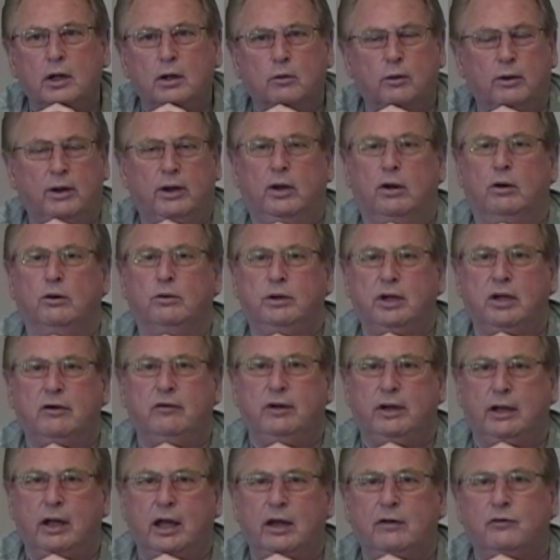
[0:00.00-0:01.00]
We don't
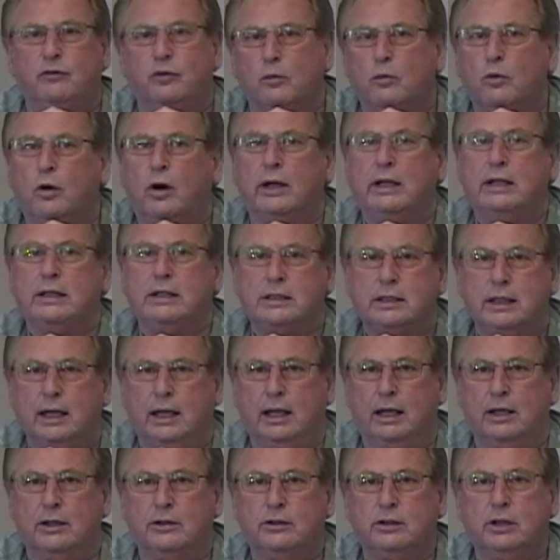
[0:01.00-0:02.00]
deviate from what it
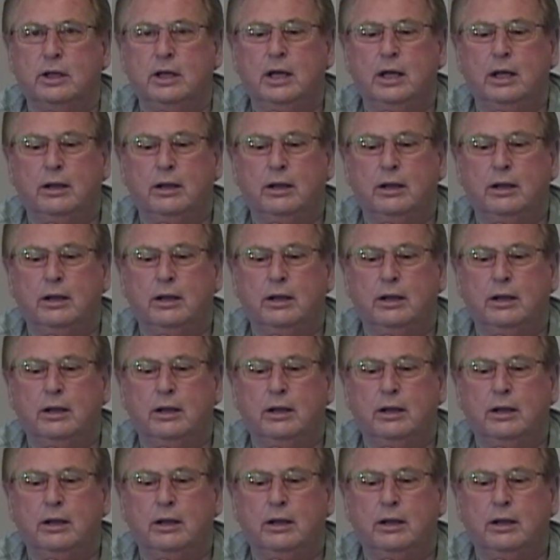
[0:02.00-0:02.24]
says.